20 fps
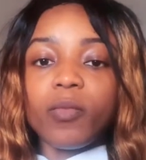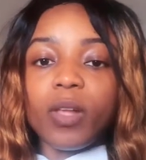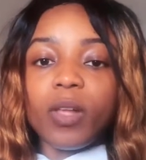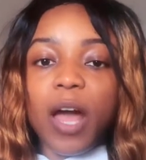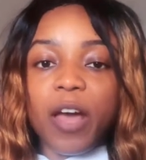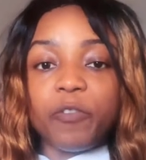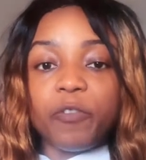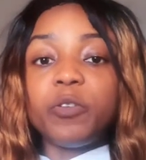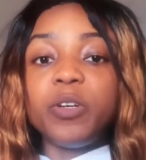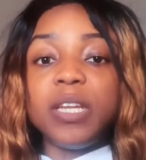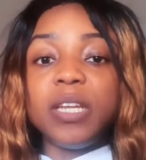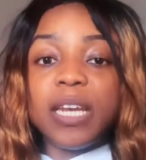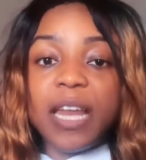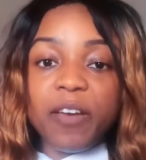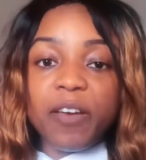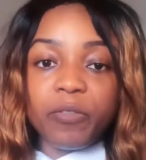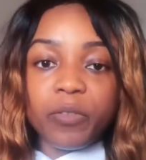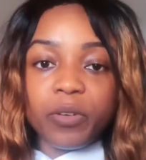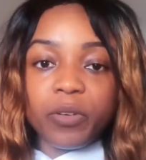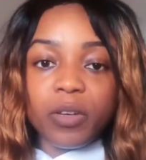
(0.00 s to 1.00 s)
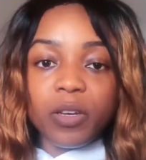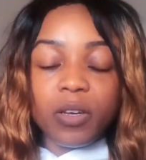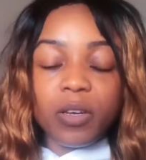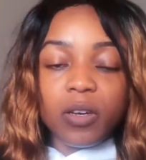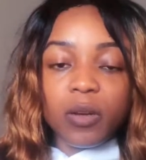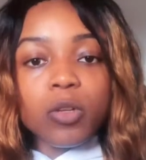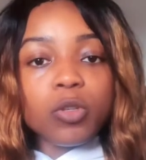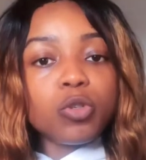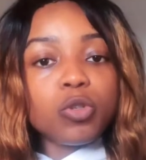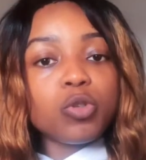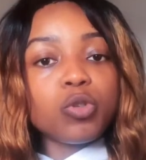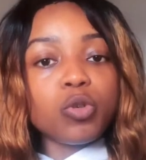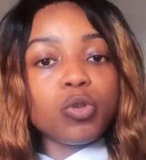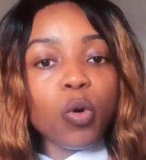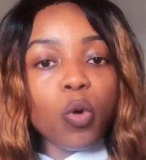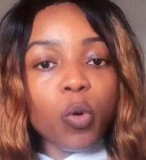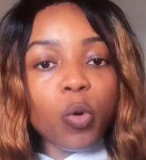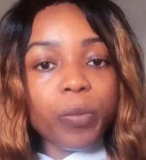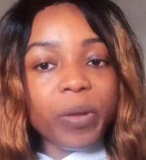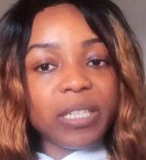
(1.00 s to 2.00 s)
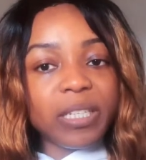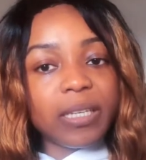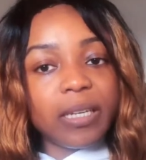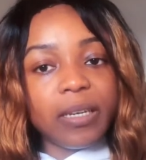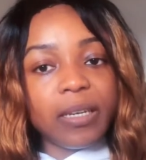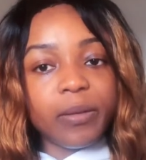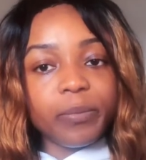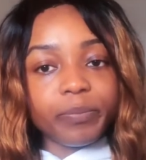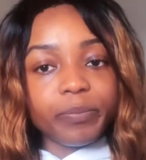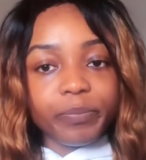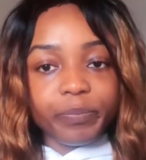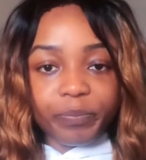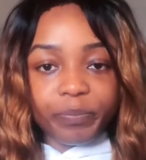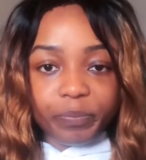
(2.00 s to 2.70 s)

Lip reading: 11. So basically,